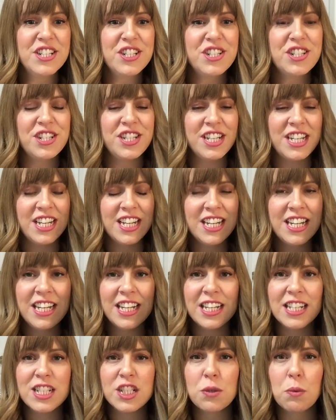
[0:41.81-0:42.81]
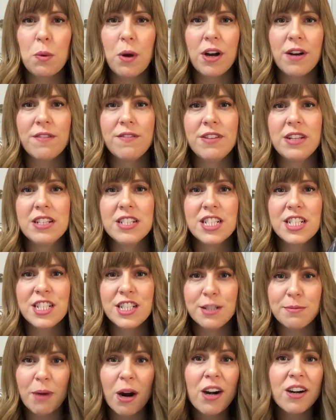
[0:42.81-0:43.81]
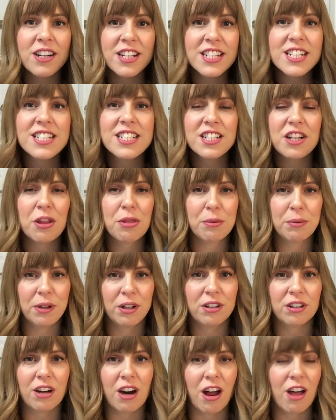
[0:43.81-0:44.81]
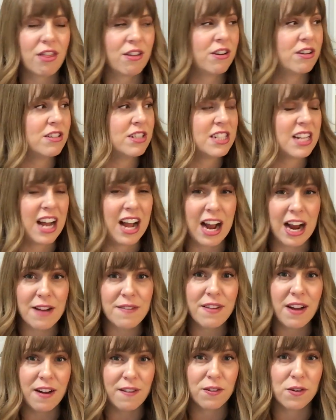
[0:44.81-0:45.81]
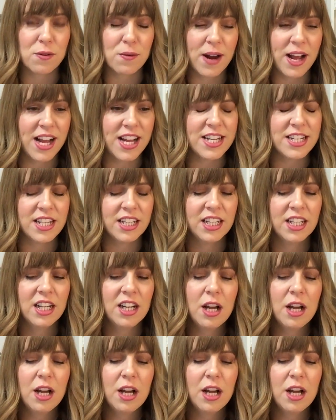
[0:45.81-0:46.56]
She is one of the smartest thriller authors I've ever read